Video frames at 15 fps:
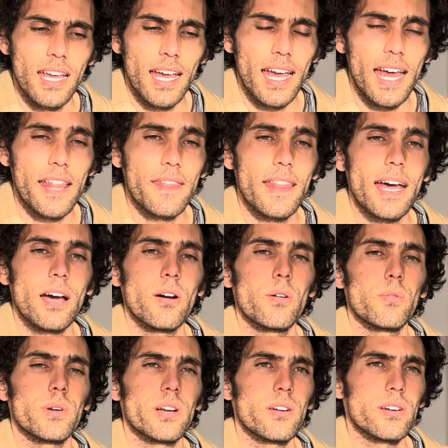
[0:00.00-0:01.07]
and now
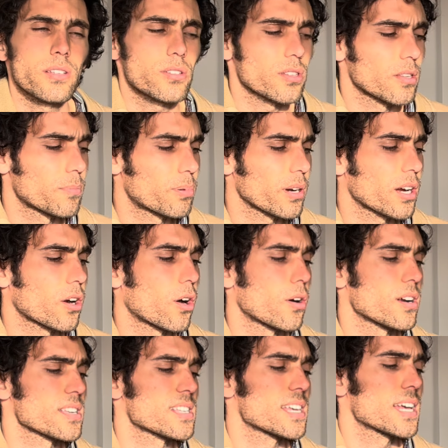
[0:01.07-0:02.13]
we're going to the
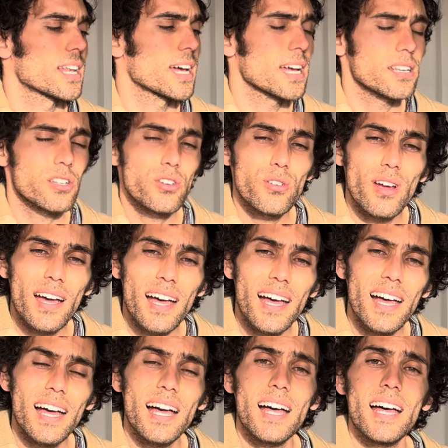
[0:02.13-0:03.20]
pre-chorus. And I
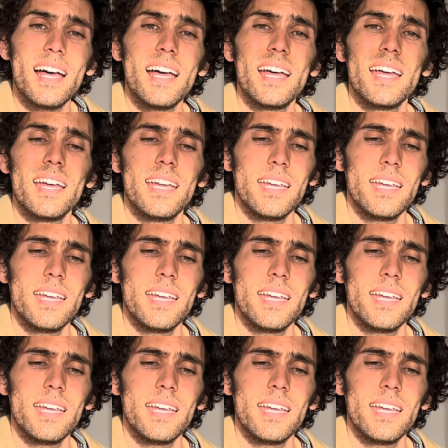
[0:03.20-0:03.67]
try.